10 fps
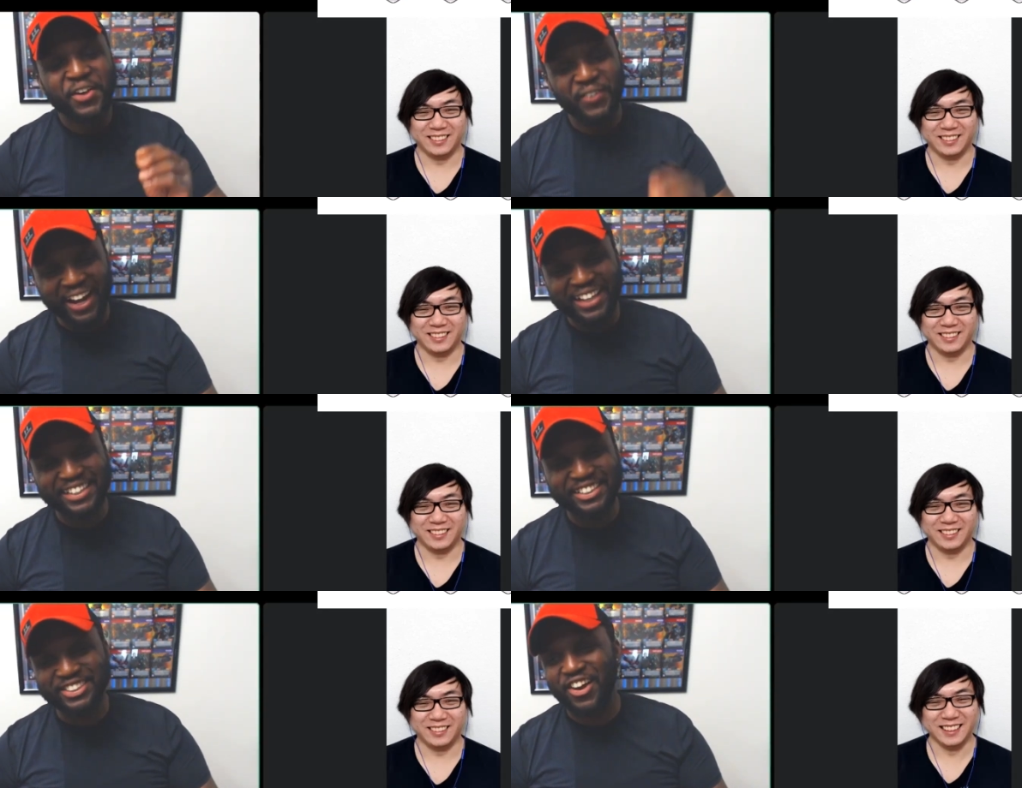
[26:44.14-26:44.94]

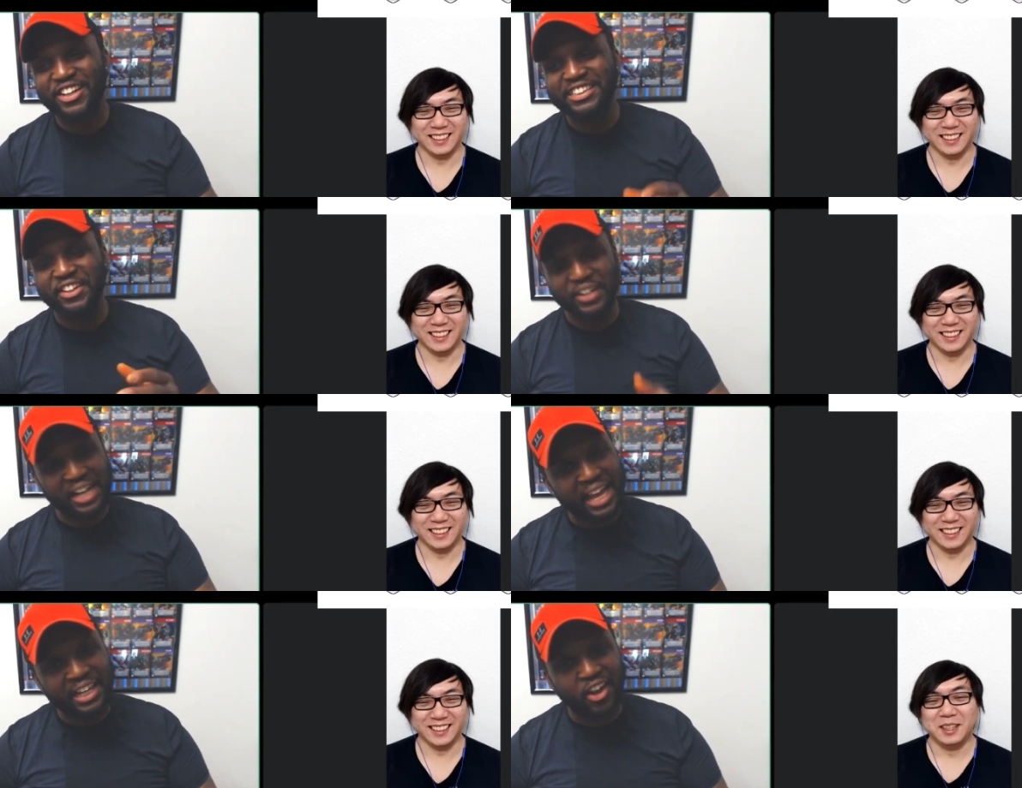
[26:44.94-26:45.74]
Speaker 1: Reckless charge,
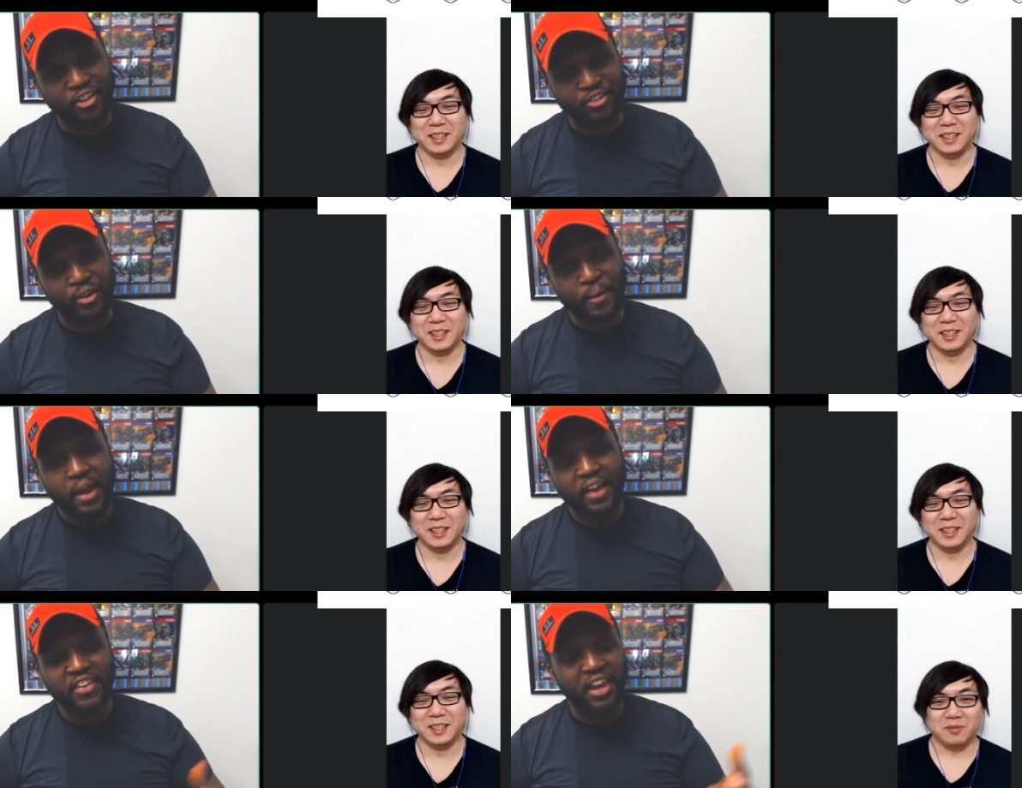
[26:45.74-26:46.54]
grenade launcher,
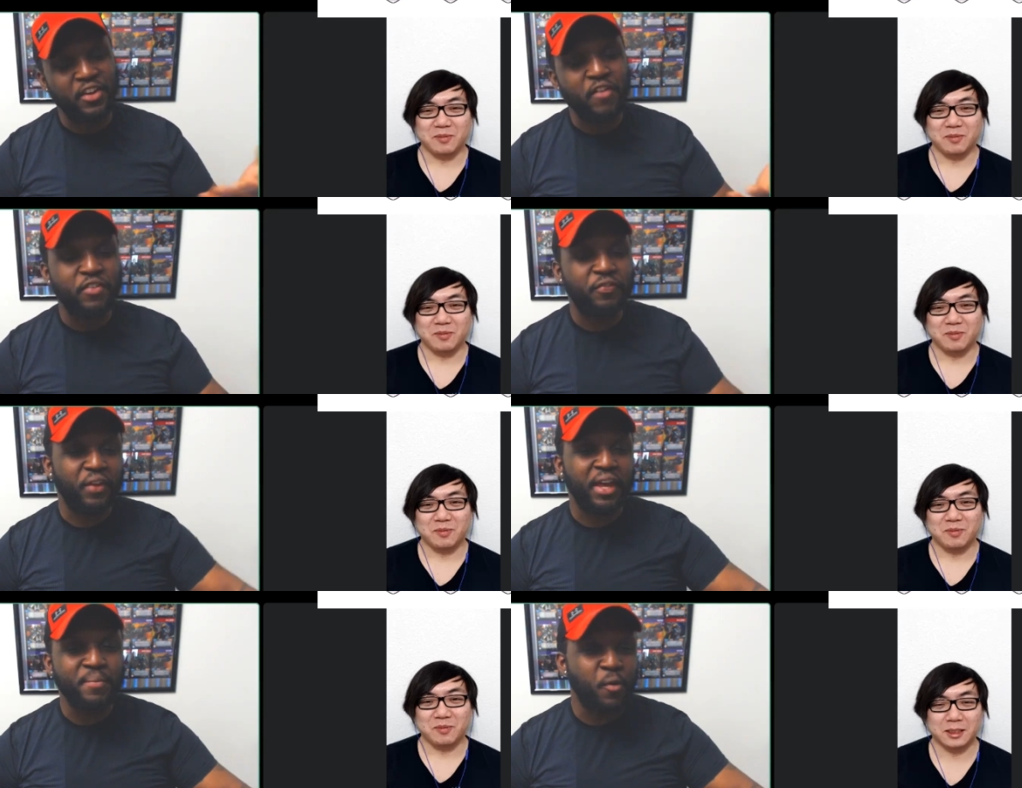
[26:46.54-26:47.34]
and then like you have a
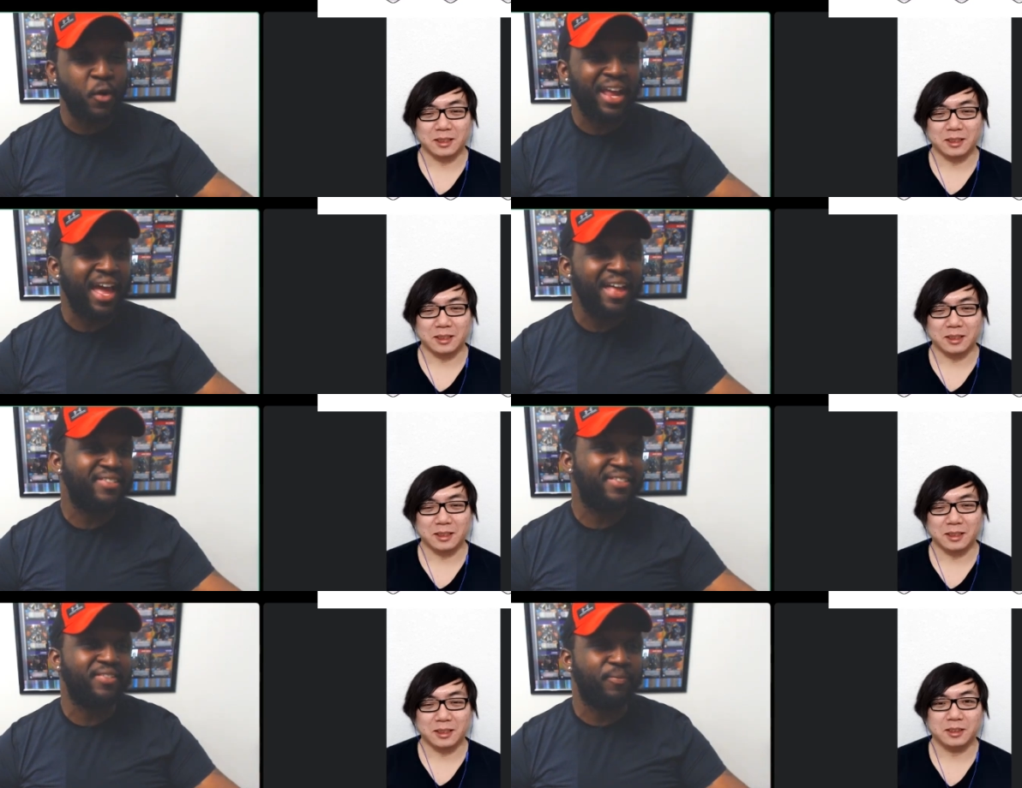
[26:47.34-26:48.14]
flame war that
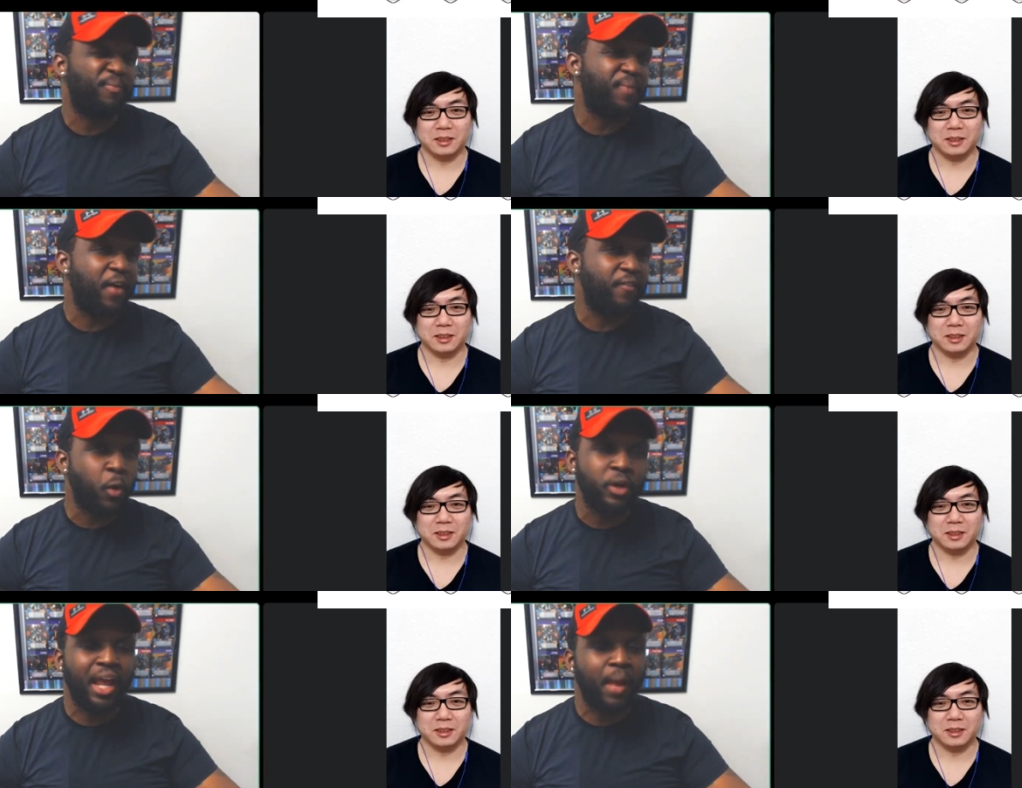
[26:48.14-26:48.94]
has
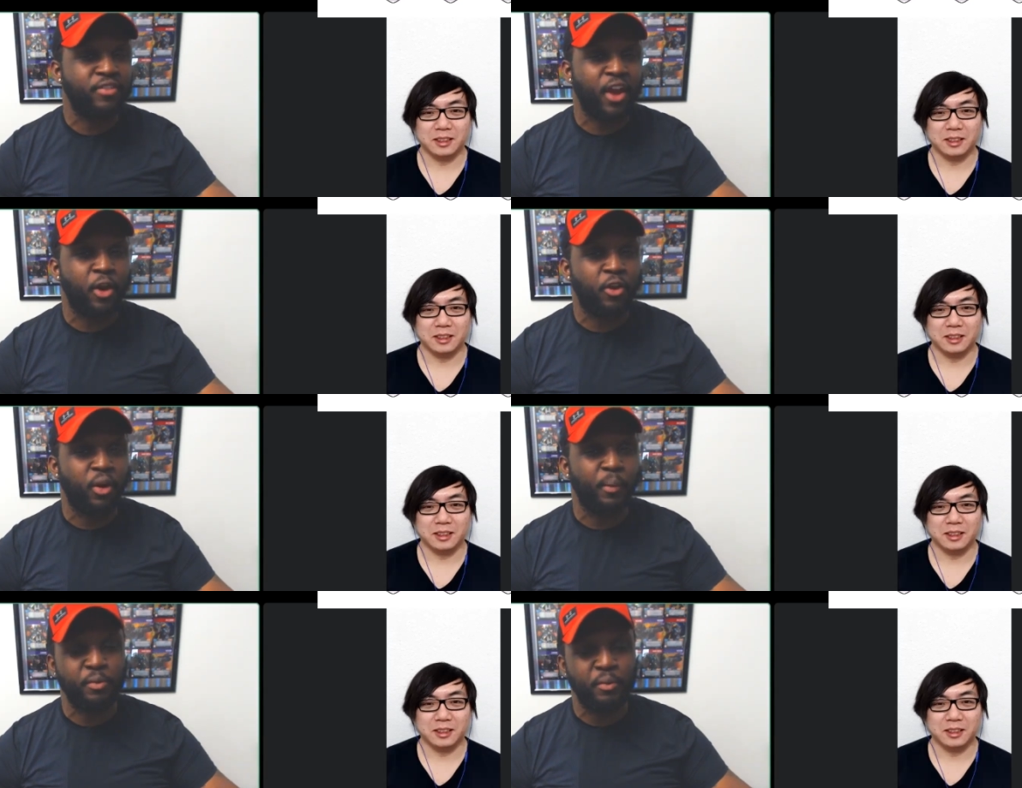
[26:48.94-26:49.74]
four damage counters
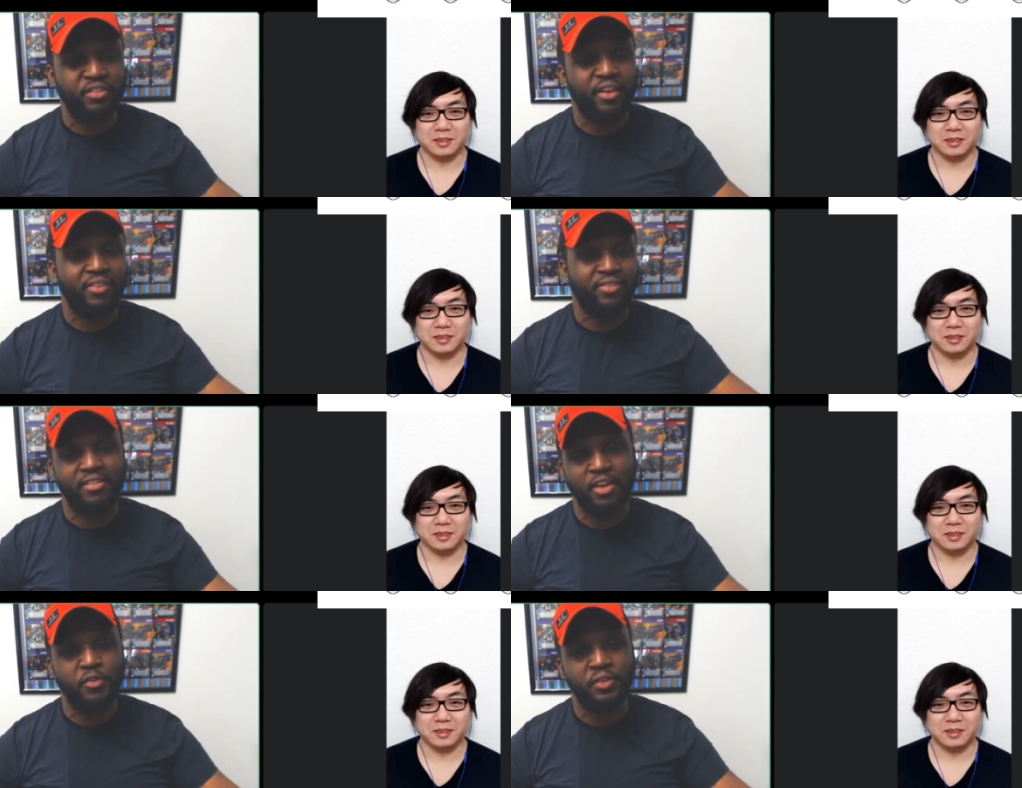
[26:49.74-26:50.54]
on it, which means she has six
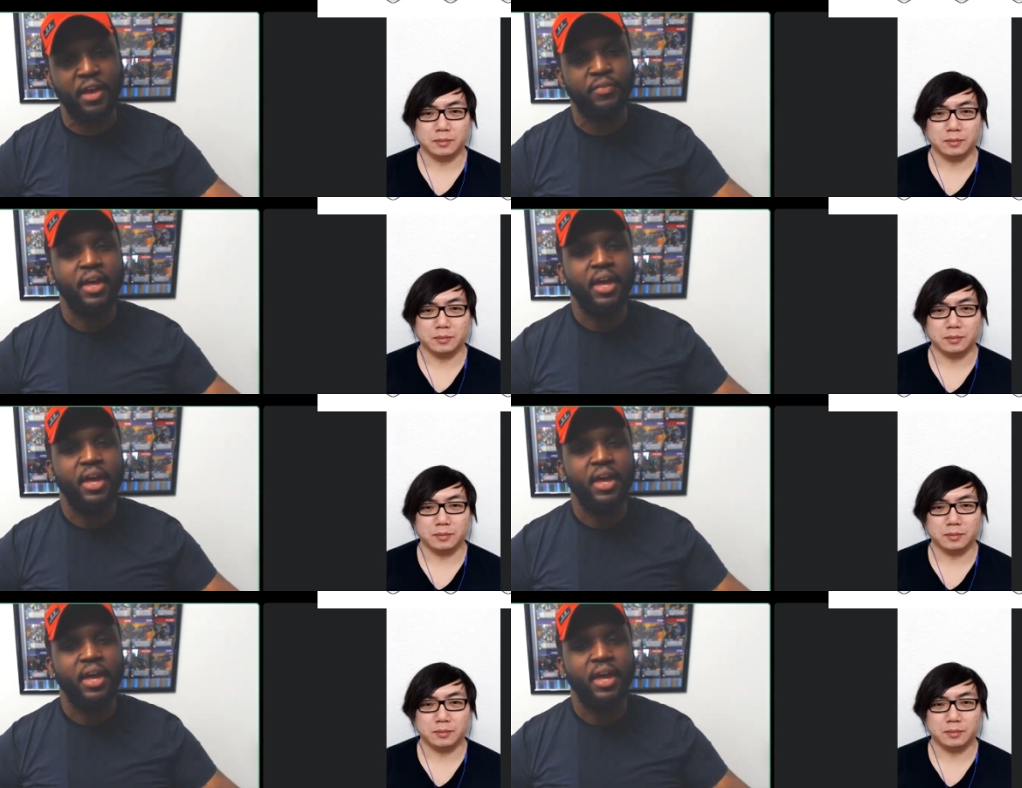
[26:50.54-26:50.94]
health left.